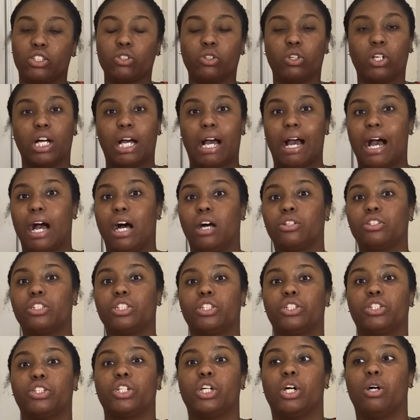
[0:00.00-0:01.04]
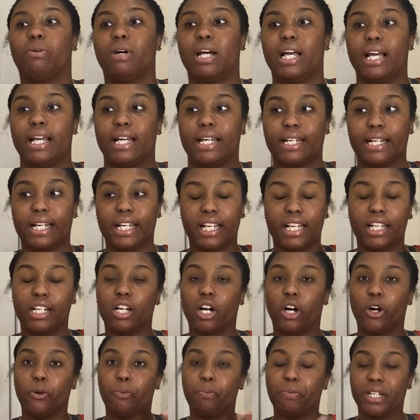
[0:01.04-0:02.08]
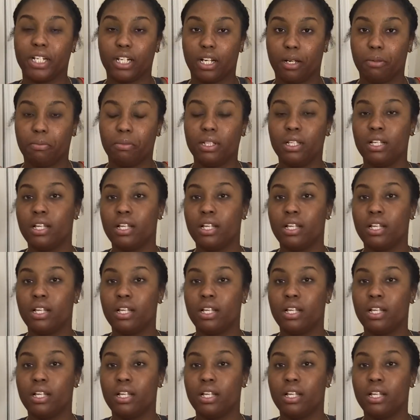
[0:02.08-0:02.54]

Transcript: on how to go ahead and open up